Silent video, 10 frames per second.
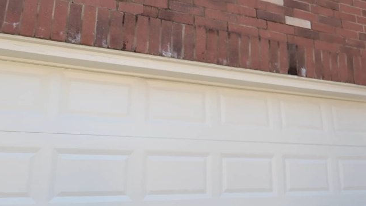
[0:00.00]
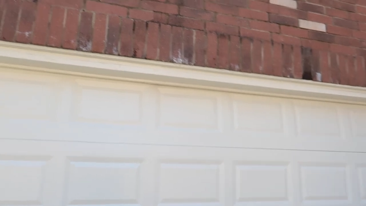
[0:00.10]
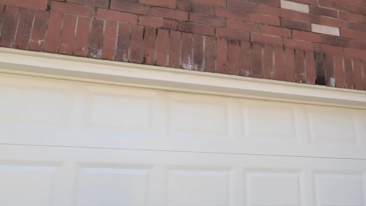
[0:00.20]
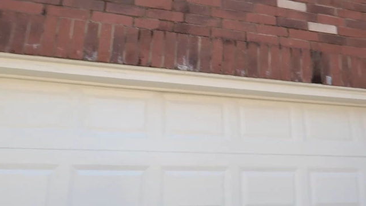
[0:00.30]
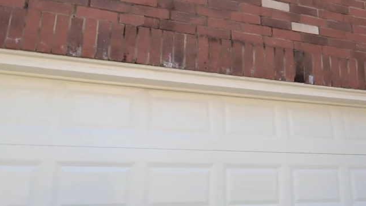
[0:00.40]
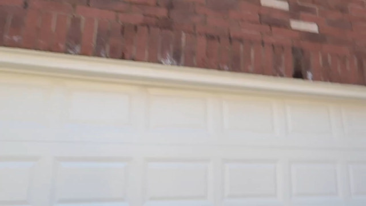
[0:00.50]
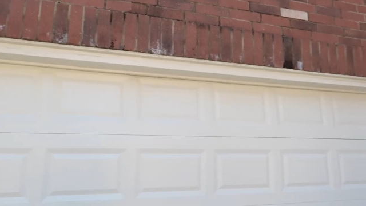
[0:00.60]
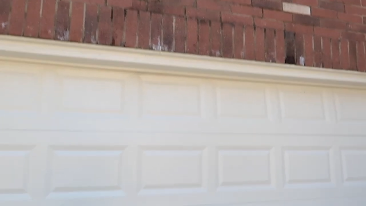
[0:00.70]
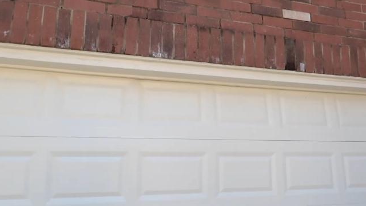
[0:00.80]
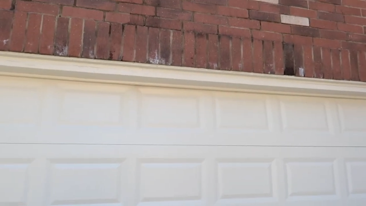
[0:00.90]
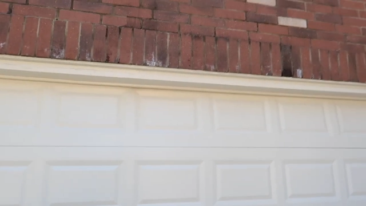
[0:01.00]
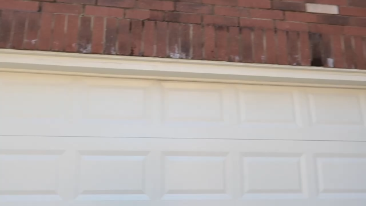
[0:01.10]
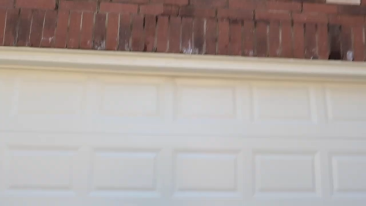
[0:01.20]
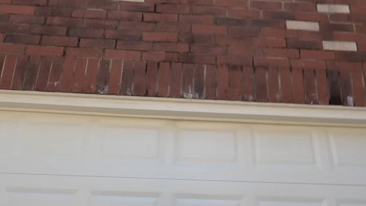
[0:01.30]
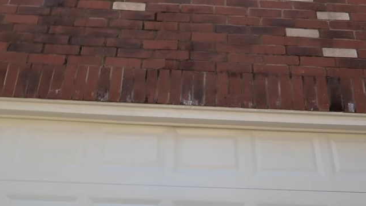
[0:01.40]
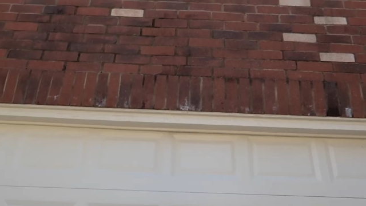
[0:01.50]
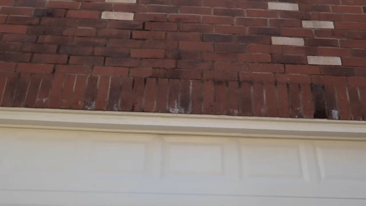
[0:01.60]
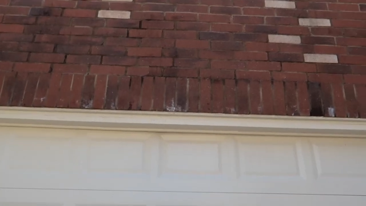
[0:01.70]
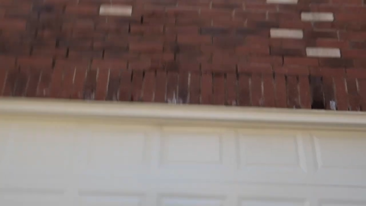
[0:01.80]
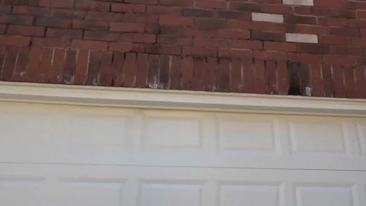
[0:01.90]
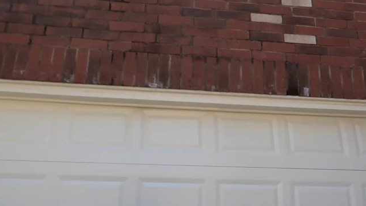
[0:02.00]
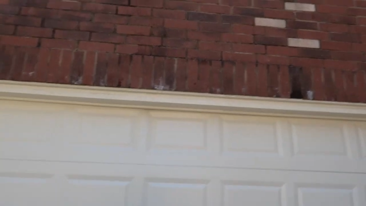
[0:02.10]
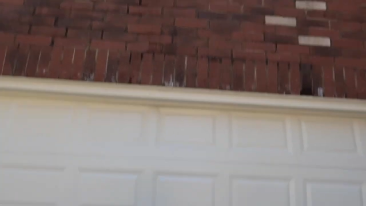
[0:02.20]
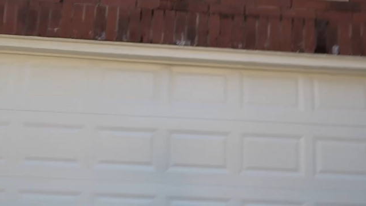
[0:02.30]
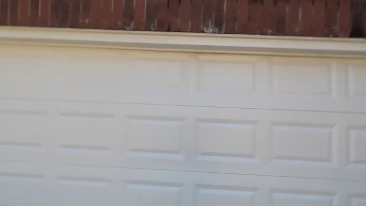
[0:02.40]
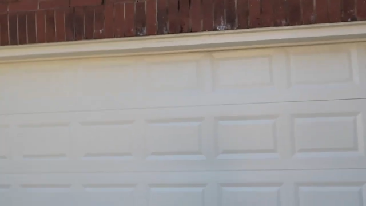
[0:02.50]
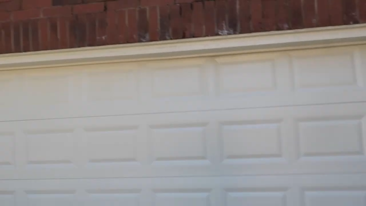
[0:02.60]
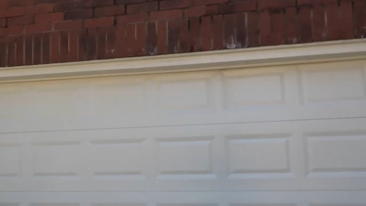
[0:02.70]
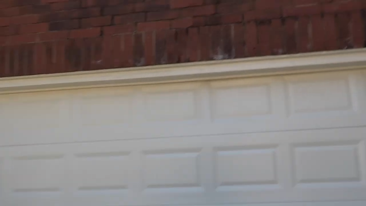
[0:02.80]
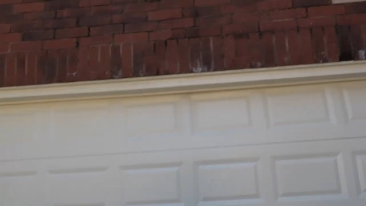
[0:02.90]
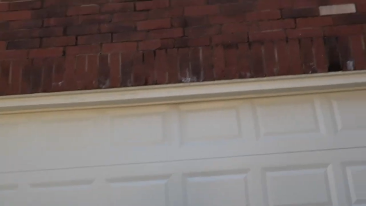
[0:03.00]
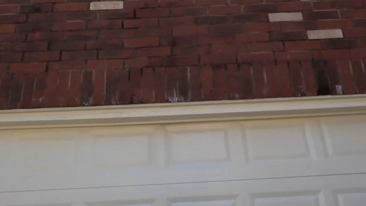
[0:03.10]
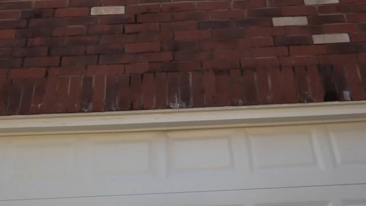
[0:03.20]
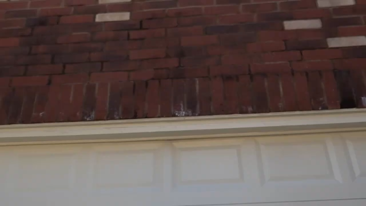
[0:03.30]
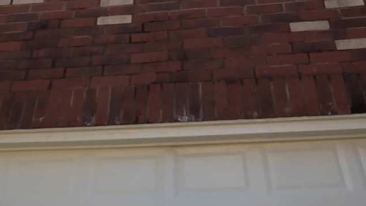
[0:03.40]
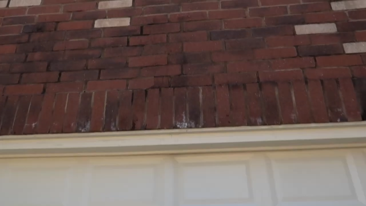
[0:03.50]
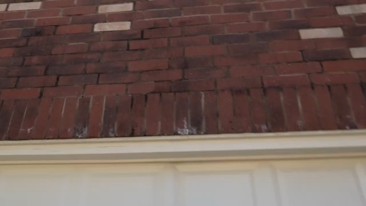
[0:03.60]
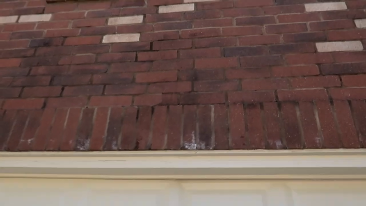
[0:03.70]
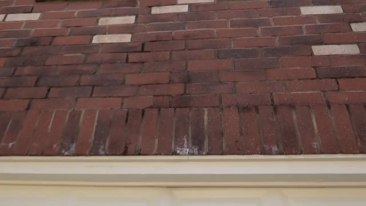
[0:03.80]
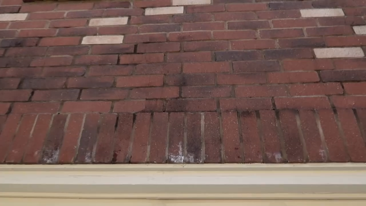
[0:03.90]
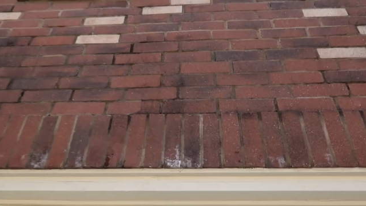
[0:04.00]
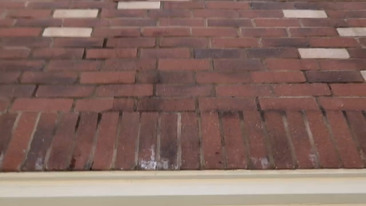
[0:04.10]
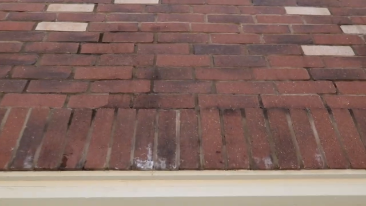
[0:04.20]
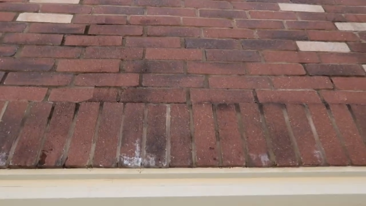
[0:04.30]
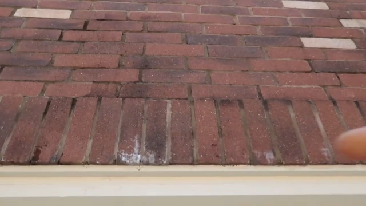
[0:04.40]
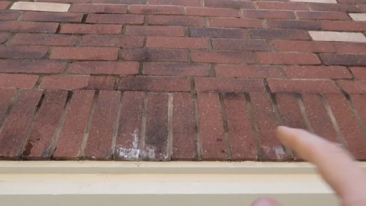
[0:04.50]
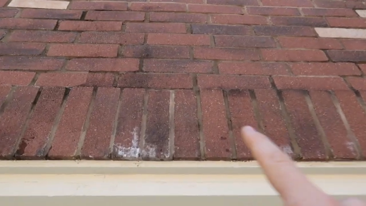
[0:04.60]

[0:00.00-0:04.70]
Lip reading: (no speaker visible)